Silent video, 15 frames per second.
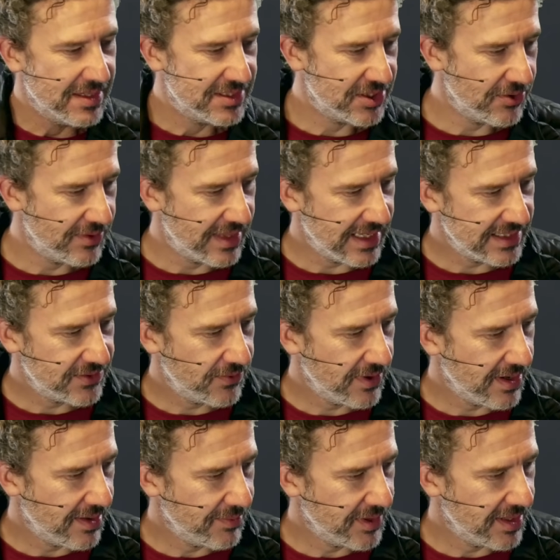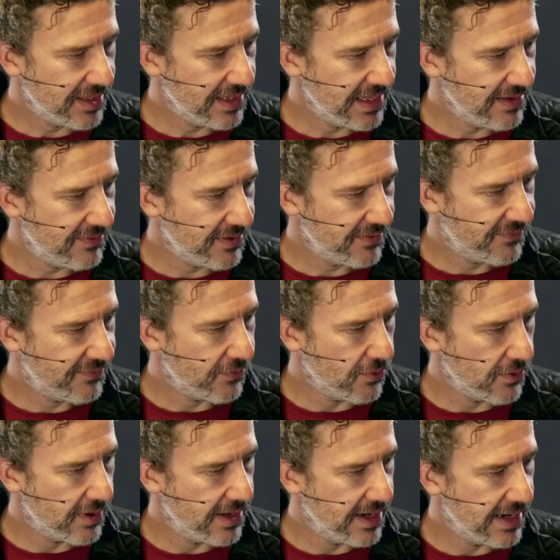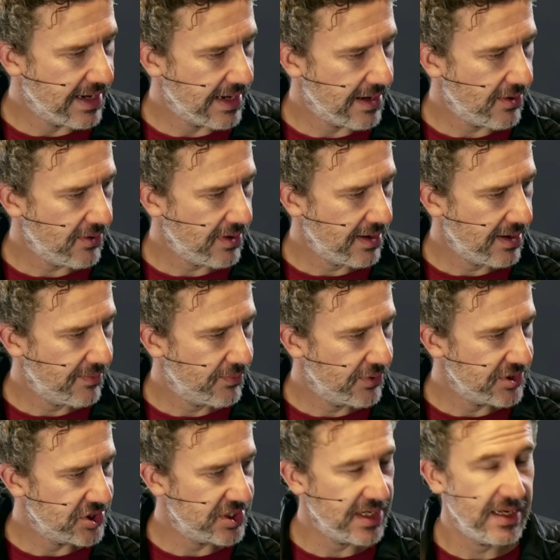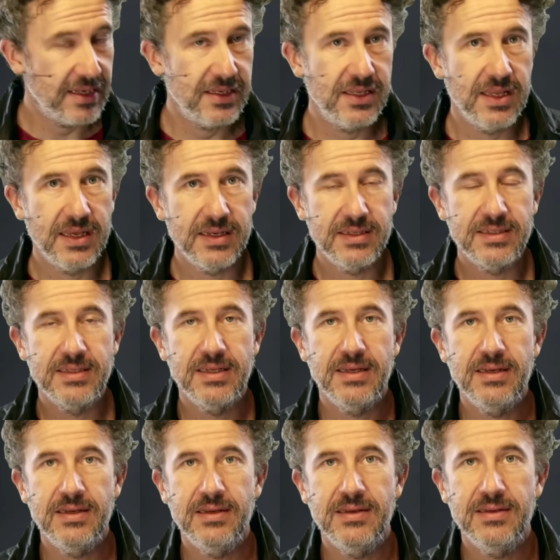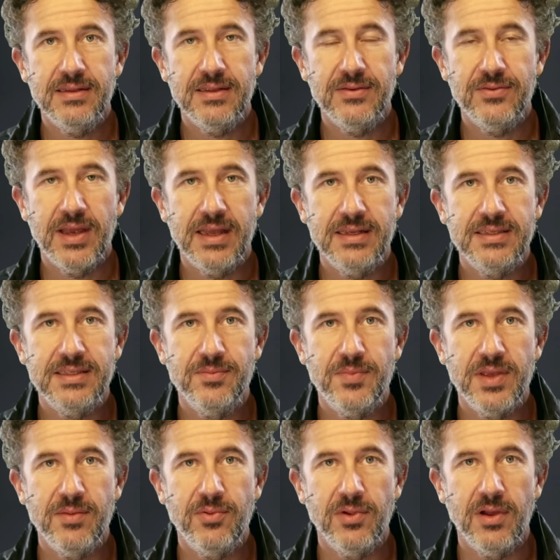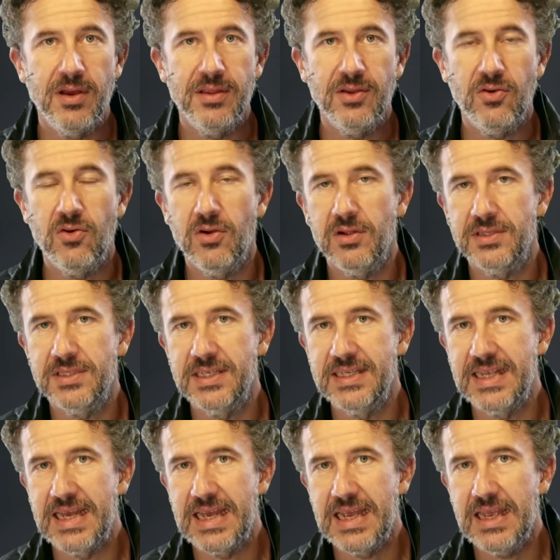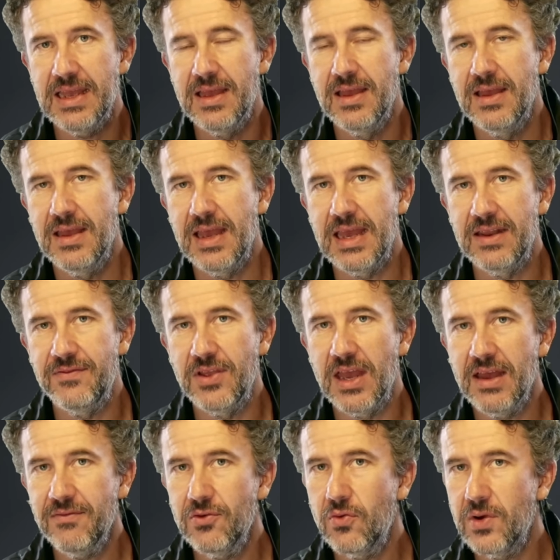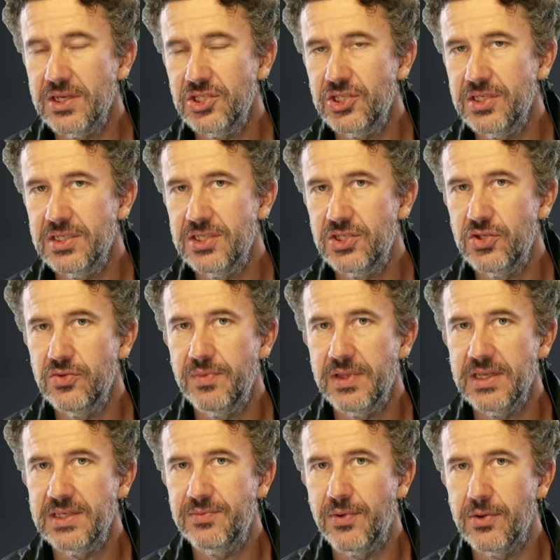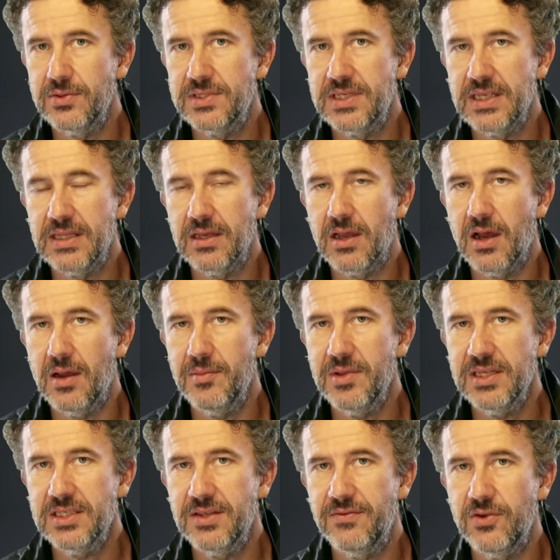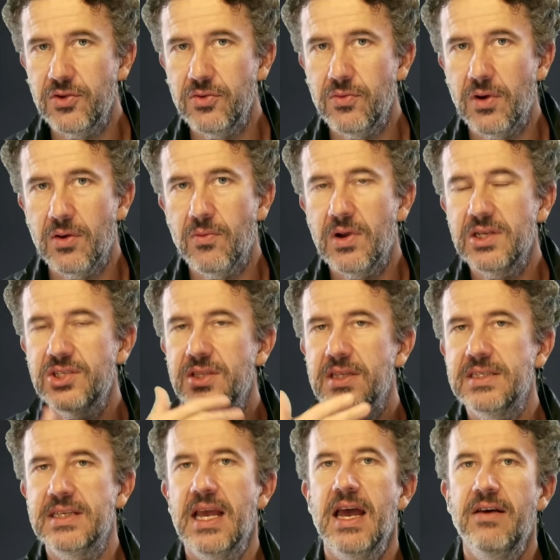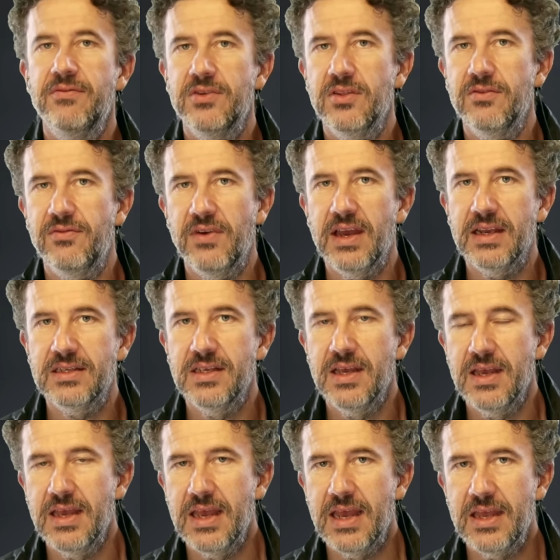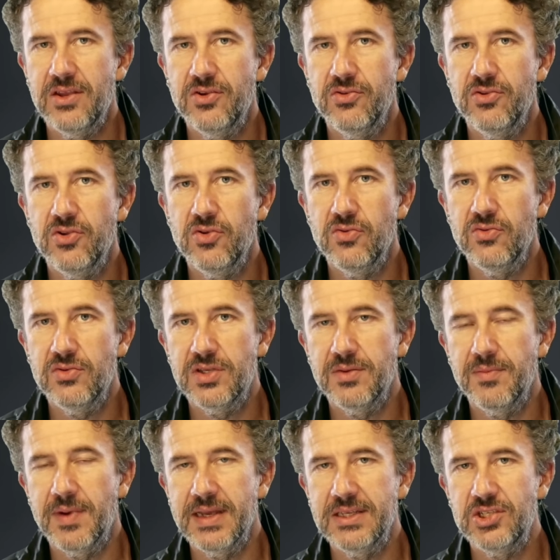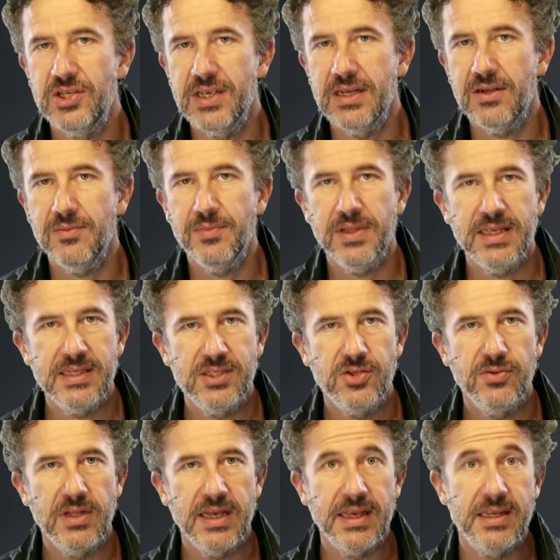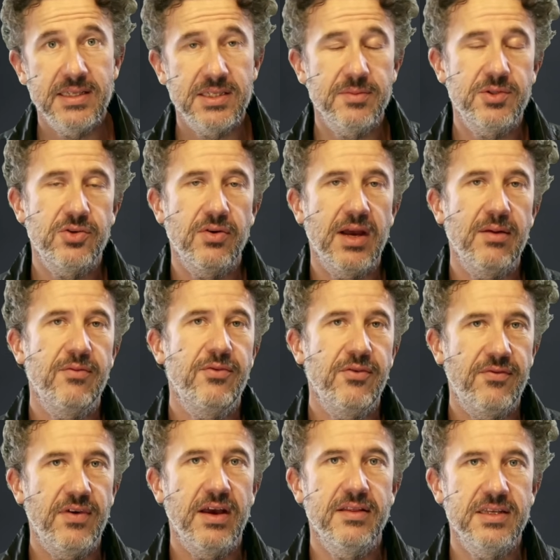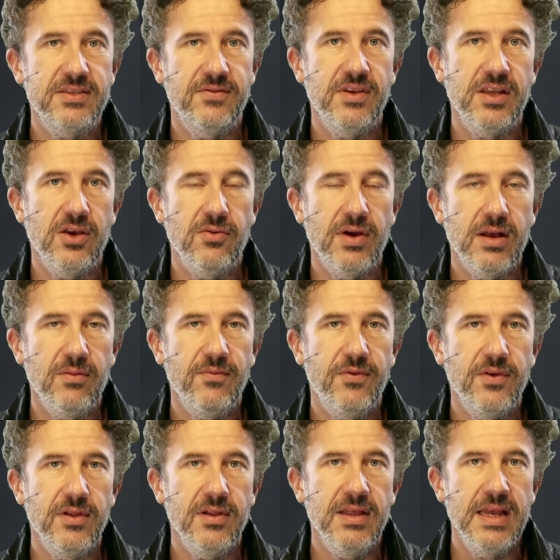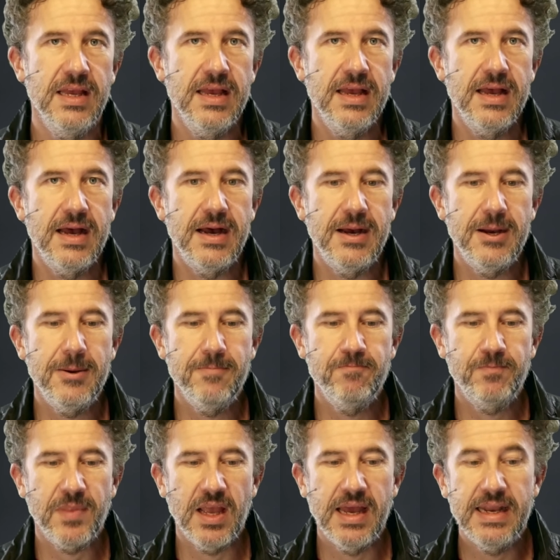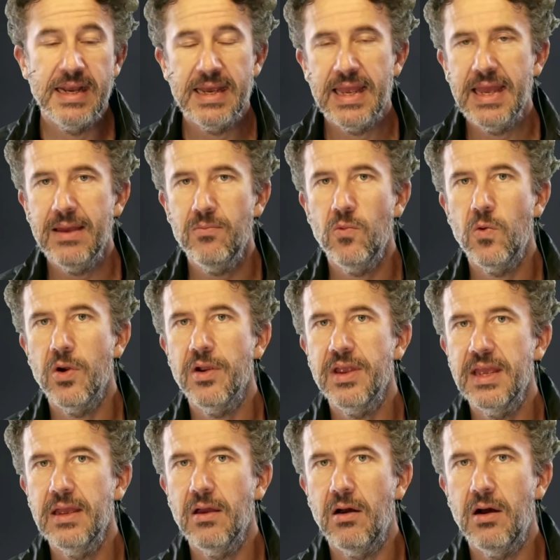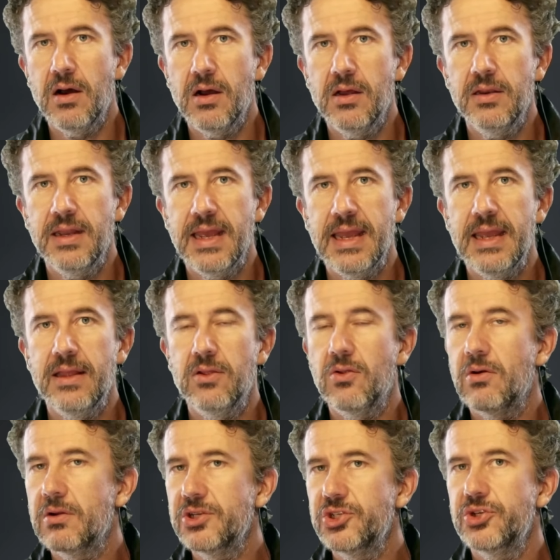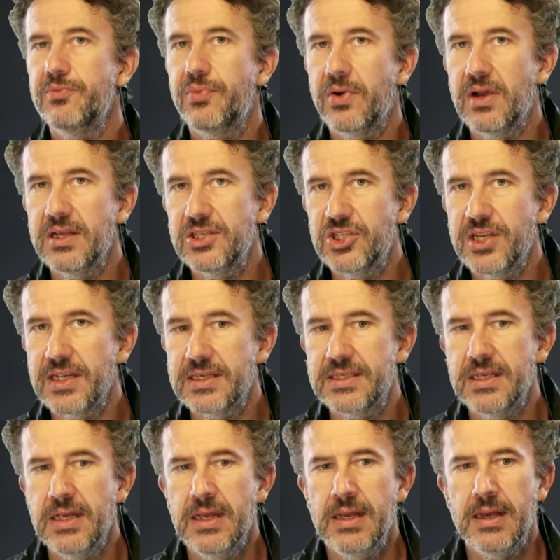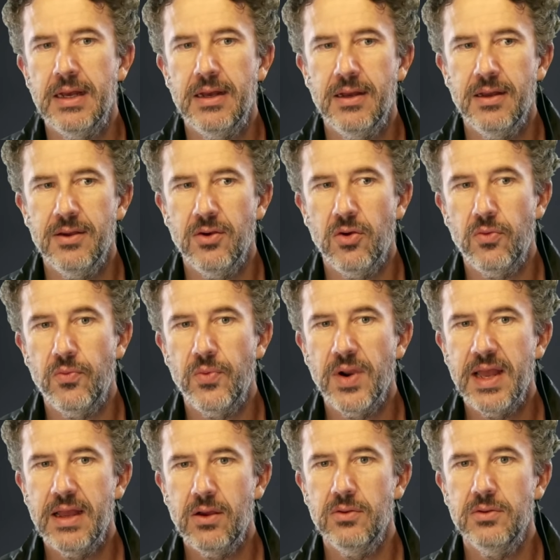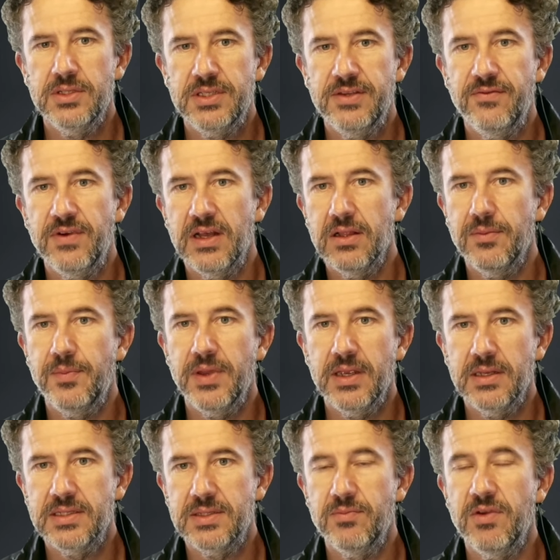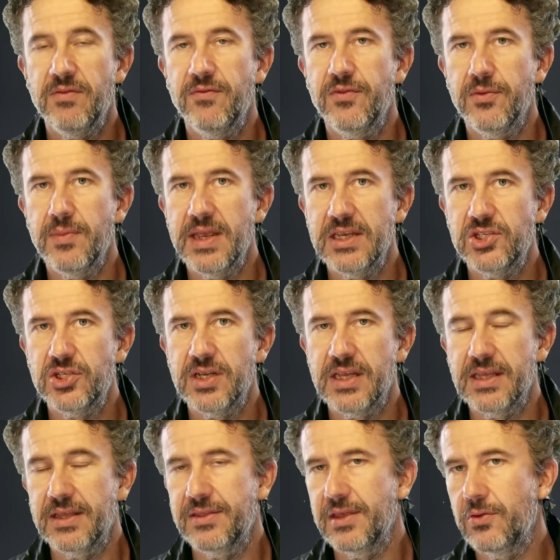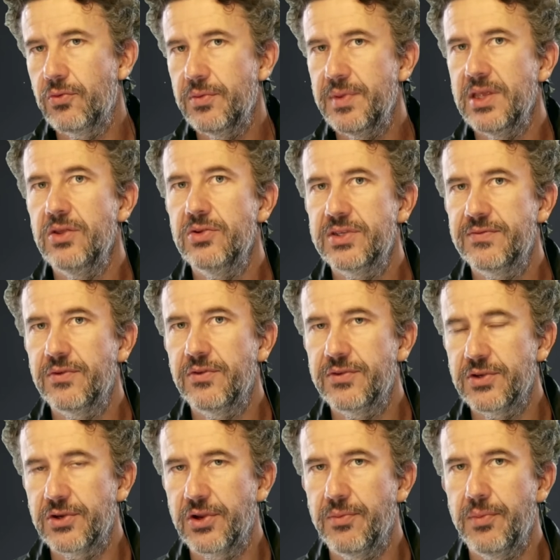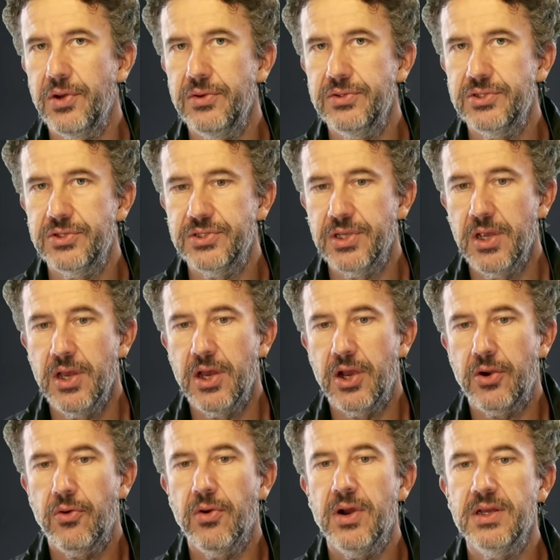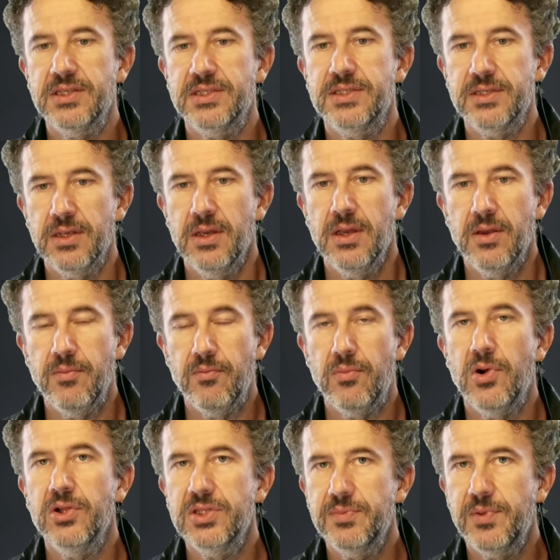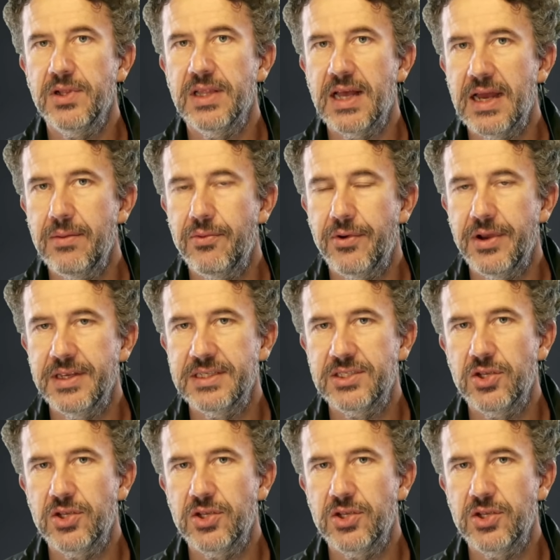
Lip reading: So that's where I'm going to leave it for now. I appreciate that we had some people on the call today. And if you have questions, do please post in the comments. If you are watching this after the fact and you're new to my channel, please do like and subscribe if you found this video helpful. And I am working on a larger project around developing some information I think would be useful for composers across multiple libraries.